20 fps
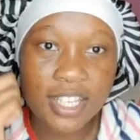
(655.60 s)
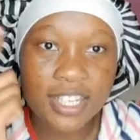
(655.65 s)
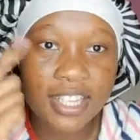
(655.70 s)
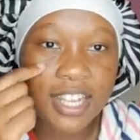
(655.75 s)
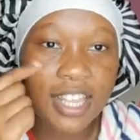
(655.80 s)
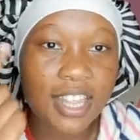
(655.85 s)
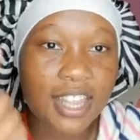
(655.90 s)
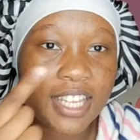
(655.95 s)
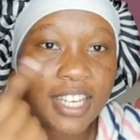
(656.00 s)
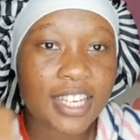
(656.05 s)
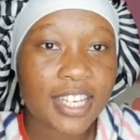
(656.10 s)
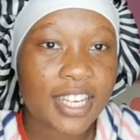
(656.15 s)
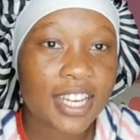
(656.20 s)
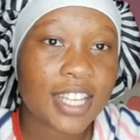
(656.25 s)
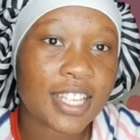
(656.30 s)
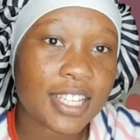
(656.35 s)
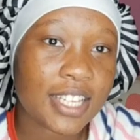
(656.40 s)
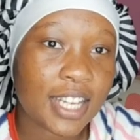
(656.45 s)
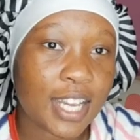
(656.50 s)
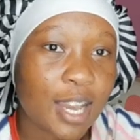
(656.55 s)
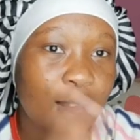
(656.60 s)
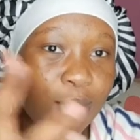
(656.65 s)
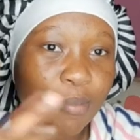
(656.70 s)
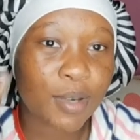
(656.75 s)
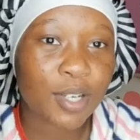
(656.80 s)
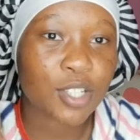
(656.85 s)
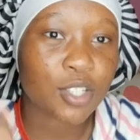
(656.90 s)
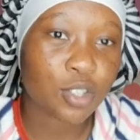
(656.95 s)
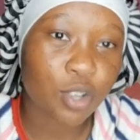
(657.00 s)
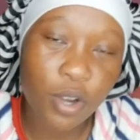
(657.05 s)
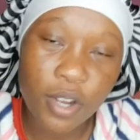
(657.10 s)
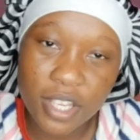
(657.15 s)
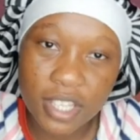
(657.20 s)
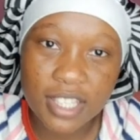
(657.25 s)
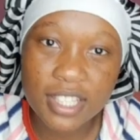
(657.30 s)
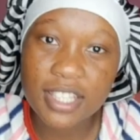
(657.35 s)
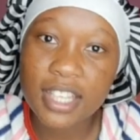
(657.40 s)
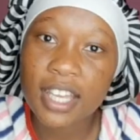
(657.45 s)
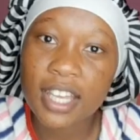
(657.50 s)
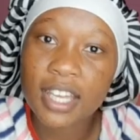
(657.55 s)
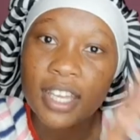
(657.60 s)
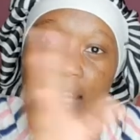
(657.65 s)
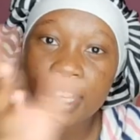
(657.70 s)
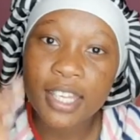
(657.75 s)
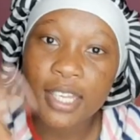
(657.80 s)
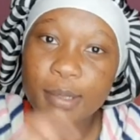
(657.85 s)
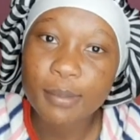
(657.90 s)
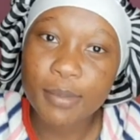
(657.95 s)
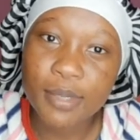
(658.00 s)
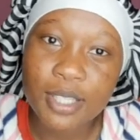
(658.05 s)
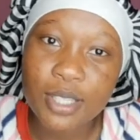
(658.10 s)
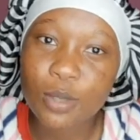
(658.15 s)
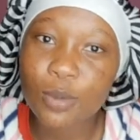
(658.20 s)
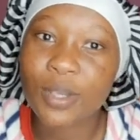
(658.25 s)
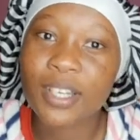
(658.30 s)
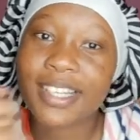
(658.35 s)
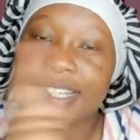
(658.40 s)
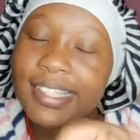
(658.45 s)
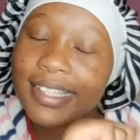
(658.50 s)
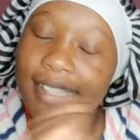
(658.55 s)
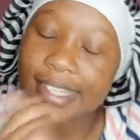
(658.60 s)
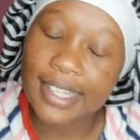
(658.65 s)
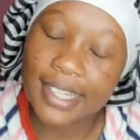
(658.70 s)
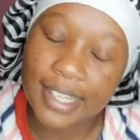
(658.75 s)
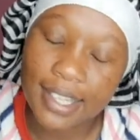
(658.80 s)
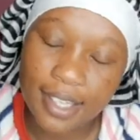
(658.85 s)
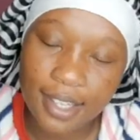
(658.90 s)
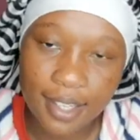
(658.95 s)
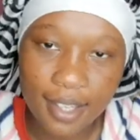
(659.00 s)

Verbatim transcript: The day that it doesn't come, rejoice. It means you weren't listening.